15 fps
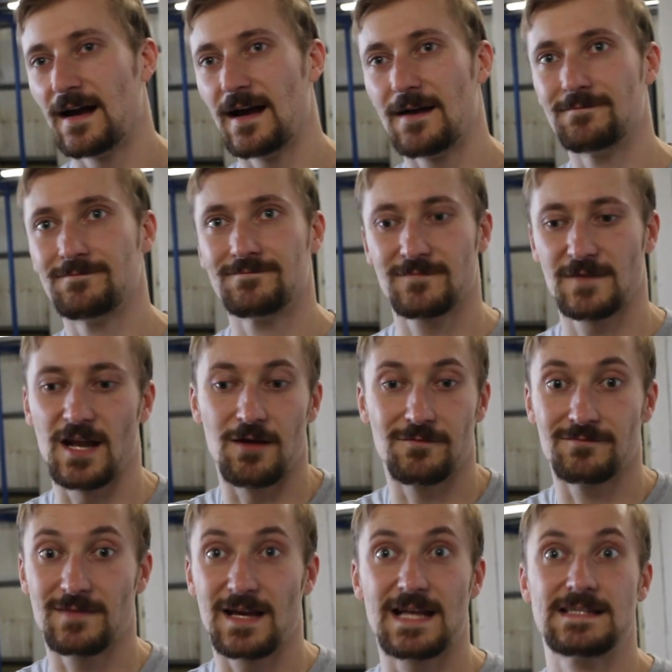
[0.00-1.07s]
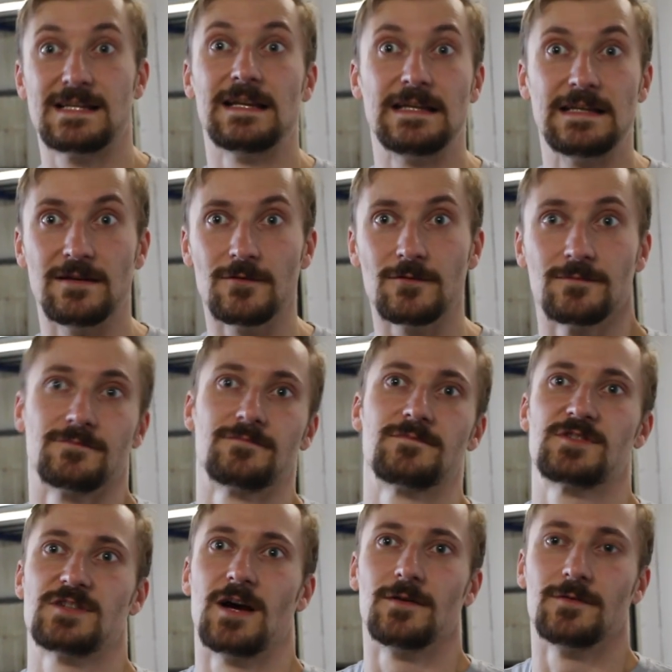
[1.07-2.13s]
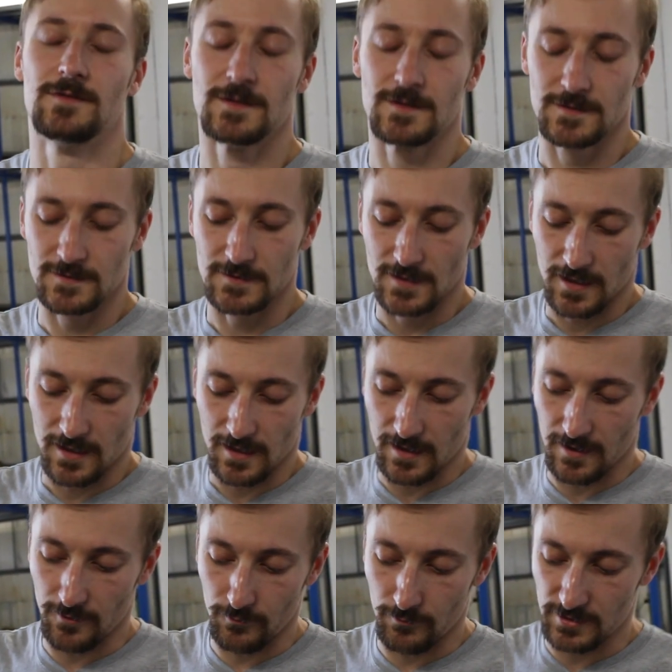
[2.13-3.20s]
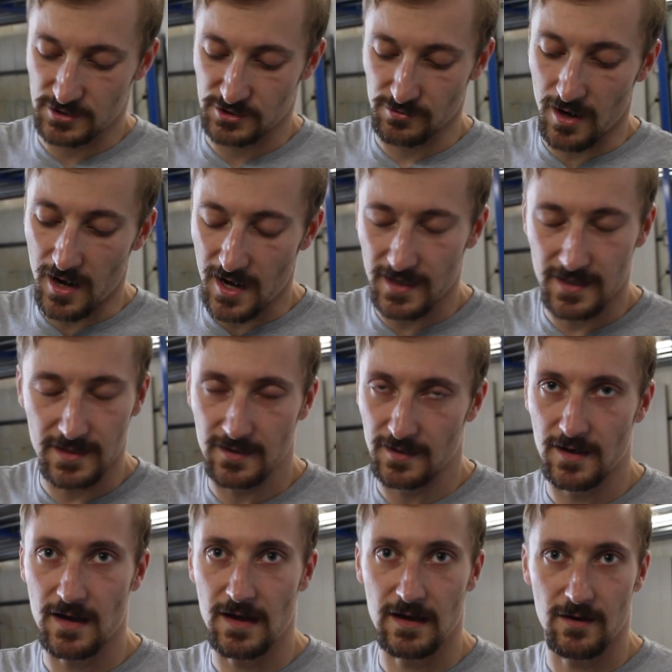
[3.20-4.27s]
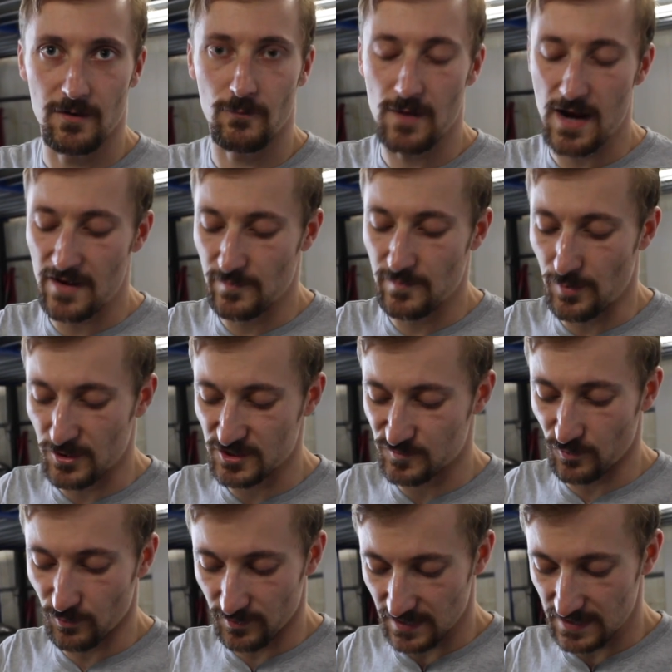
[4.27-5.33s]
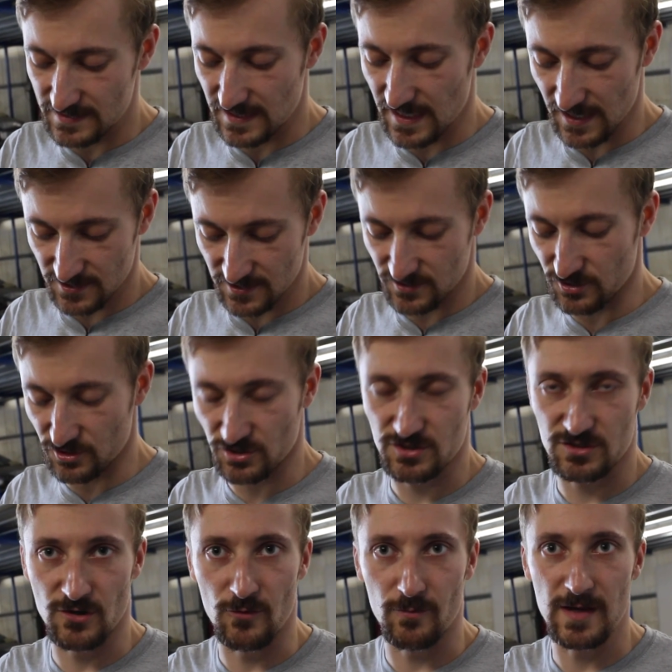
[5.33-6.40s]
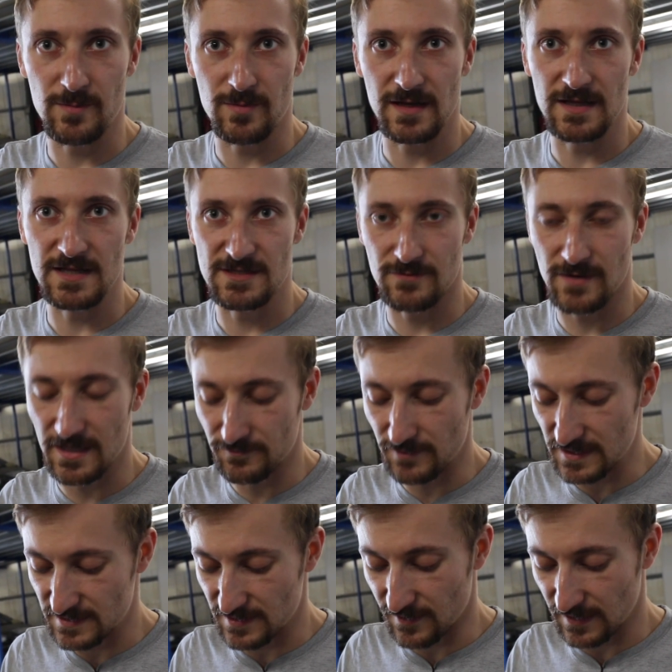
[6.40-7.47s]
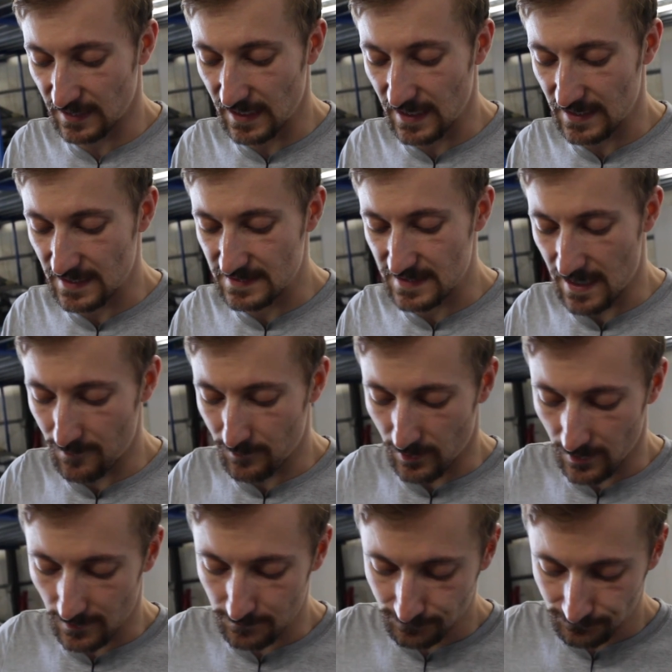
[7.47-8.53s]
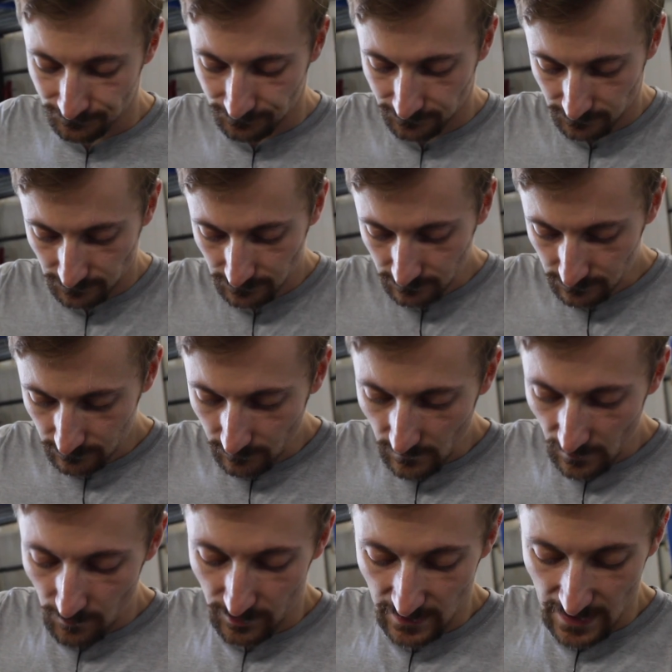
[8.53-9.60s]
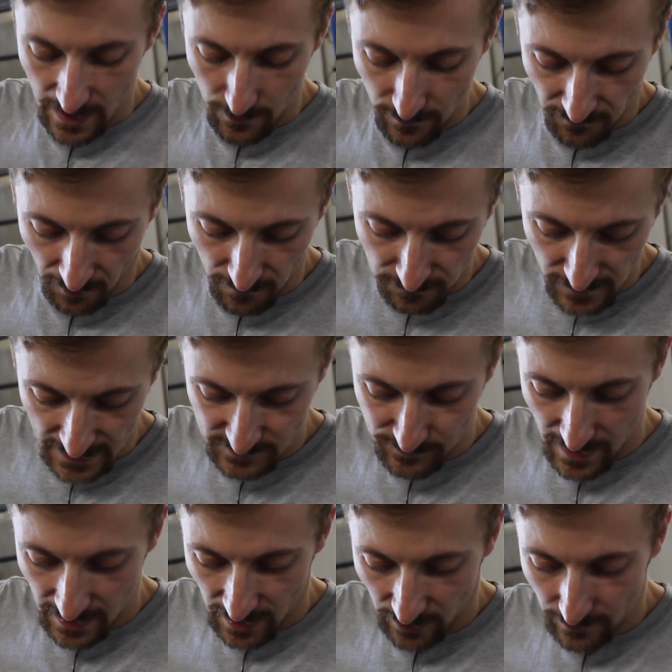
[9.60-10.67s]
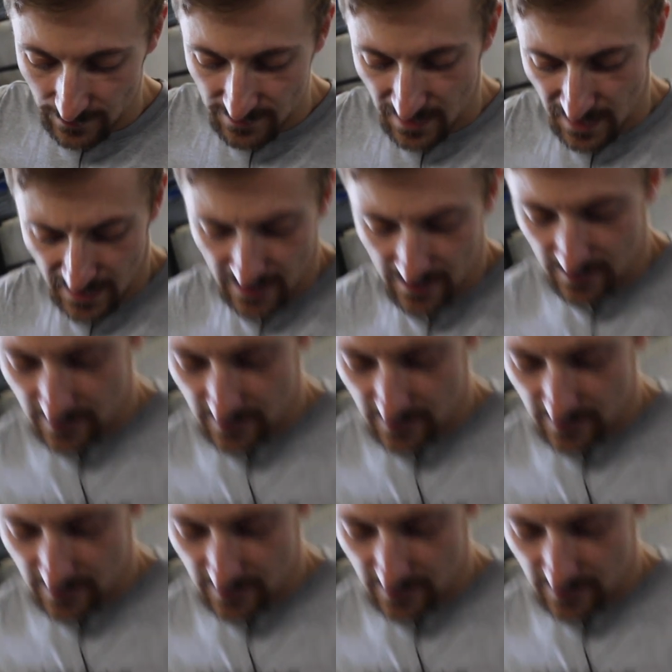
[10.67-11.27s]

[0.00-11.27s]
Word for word: know, it's illegal, so we try wherever possible with these kits to just talk people into a recirculated downpipe. But yeah, we've got a flex bellow in there,